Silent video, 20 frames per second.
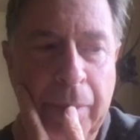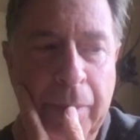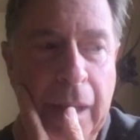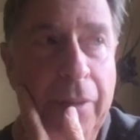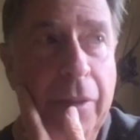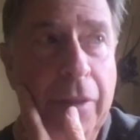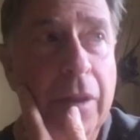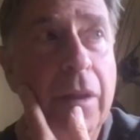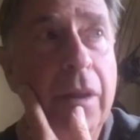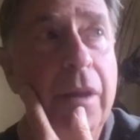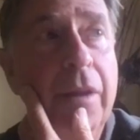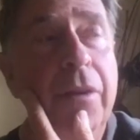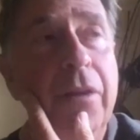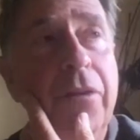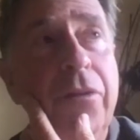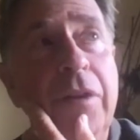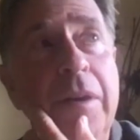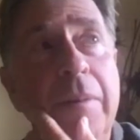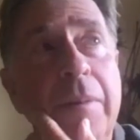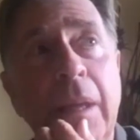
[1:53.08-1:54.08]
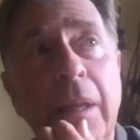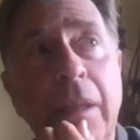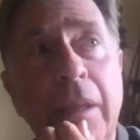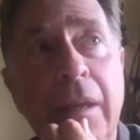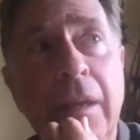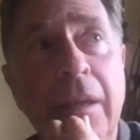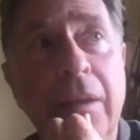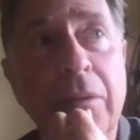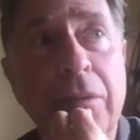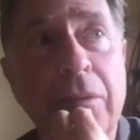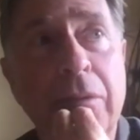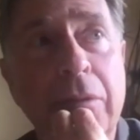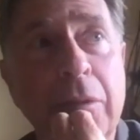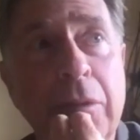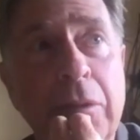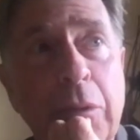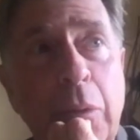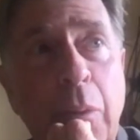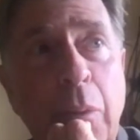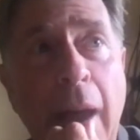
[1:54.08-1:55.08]
In the in the seemingly
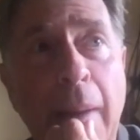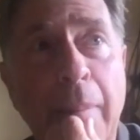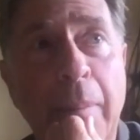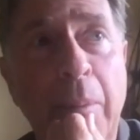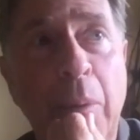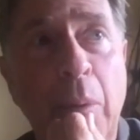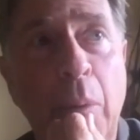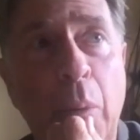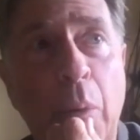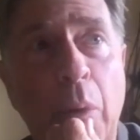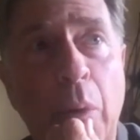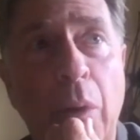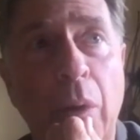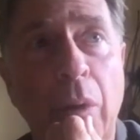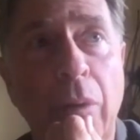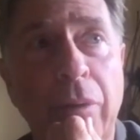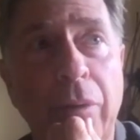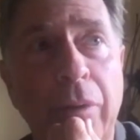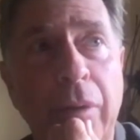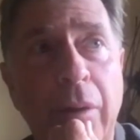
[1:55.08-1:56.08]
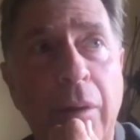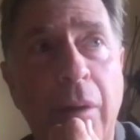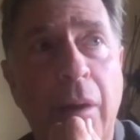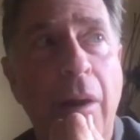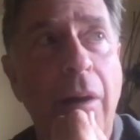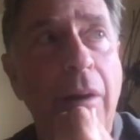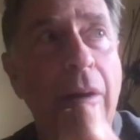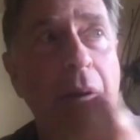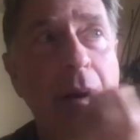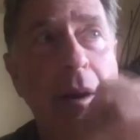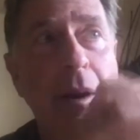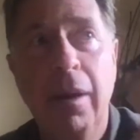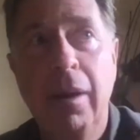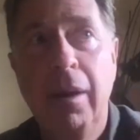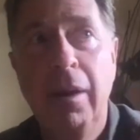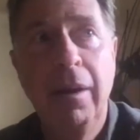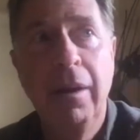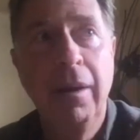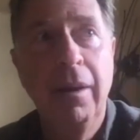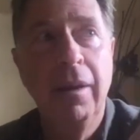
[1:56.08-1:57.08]
describable world, there are
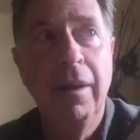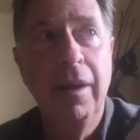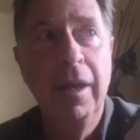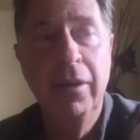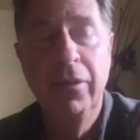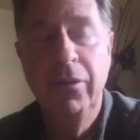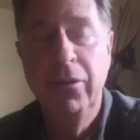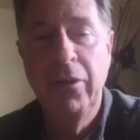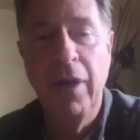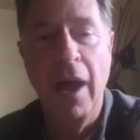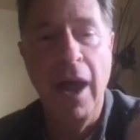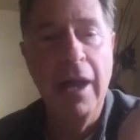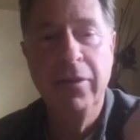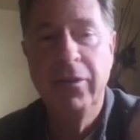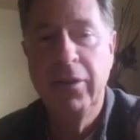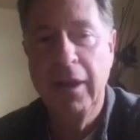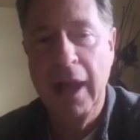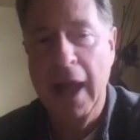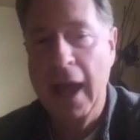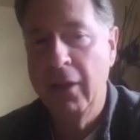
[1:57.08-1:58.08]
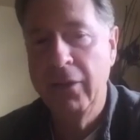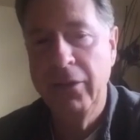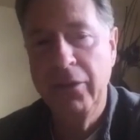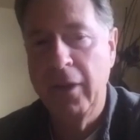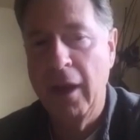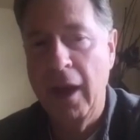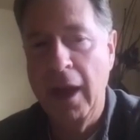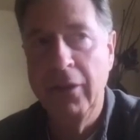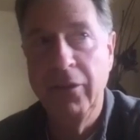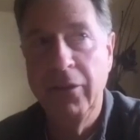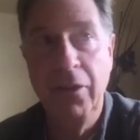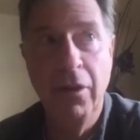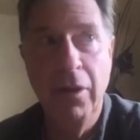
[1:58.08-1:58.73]
insides and outsides.